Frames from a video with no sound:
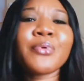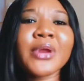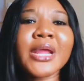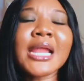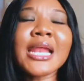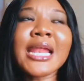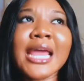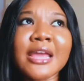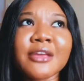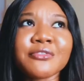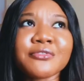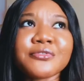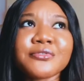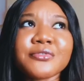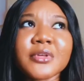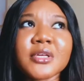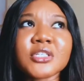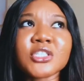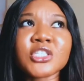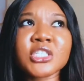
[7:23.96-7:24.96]
My prayer
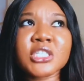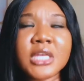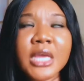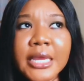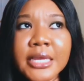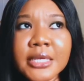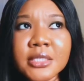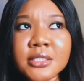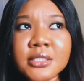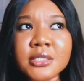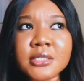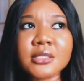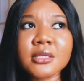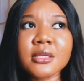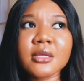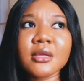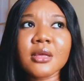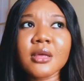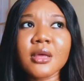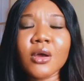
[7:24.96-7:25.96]
life
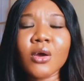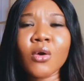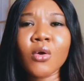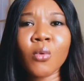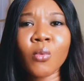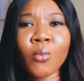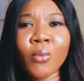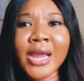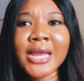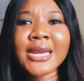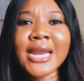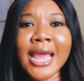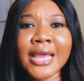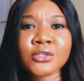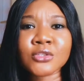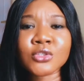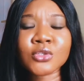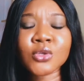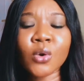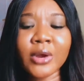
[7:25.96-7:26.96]
changed
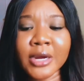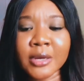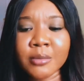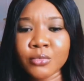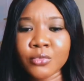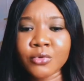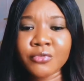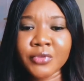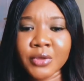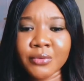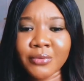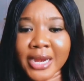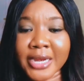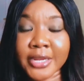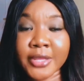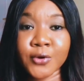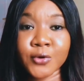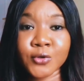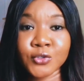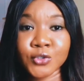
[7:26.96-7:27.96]
when I saw a
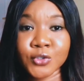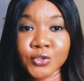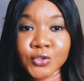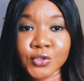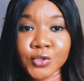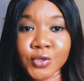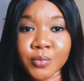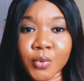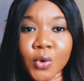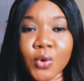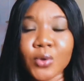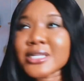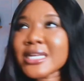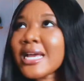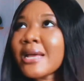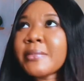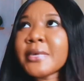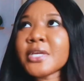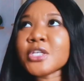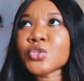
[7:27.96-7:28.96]
movie right here on
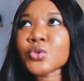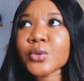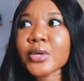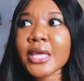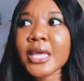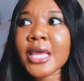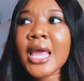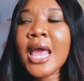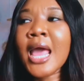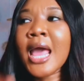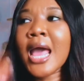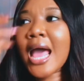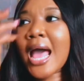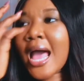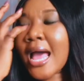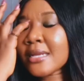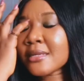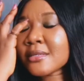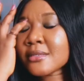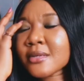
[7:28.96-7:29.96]
YouTube called Abejoy.
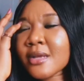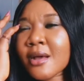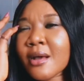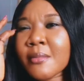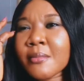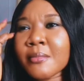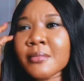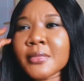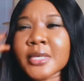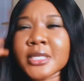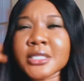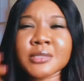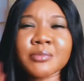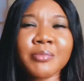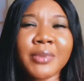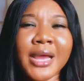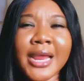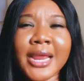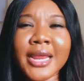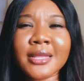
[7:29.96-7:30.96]
And
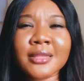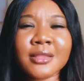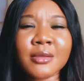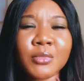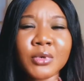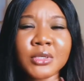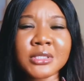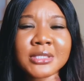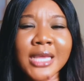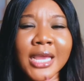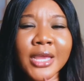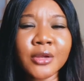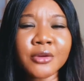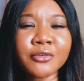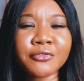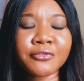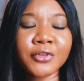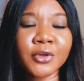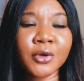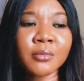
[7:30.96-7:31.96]
um, it's by the
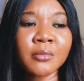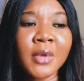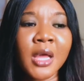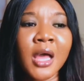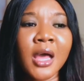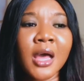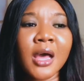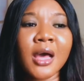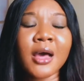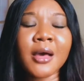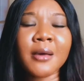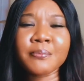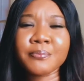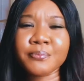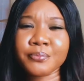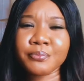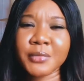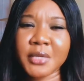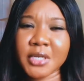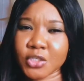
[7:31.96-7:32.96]
Mont Zion Film
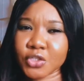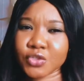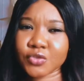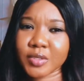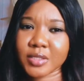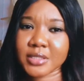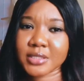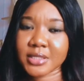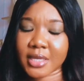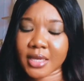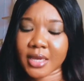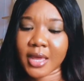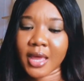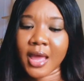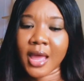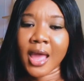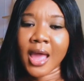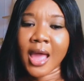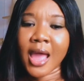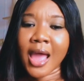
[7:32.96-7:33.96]
um,
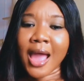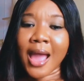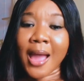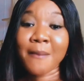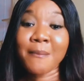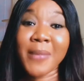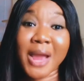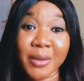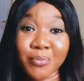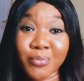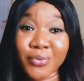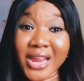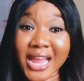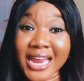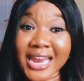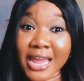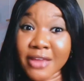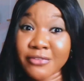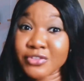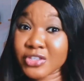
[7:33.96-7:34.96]
Ministries, yeah?
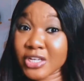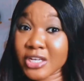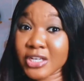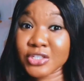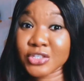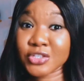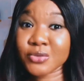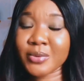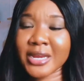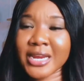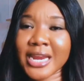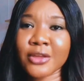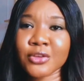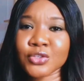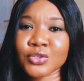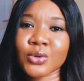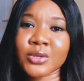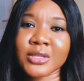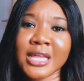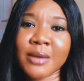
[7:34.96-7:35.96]
My prayer life
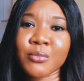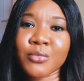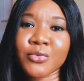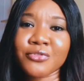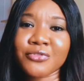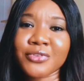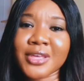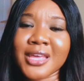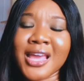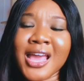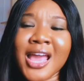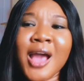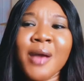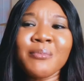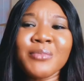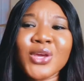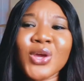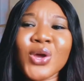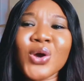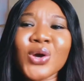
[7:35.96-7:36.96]
changed when I saw that
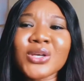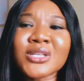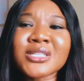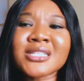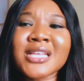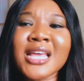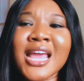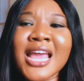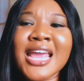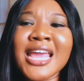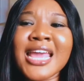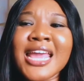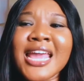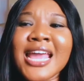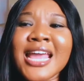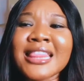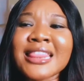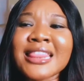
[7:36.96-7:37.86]
movie, because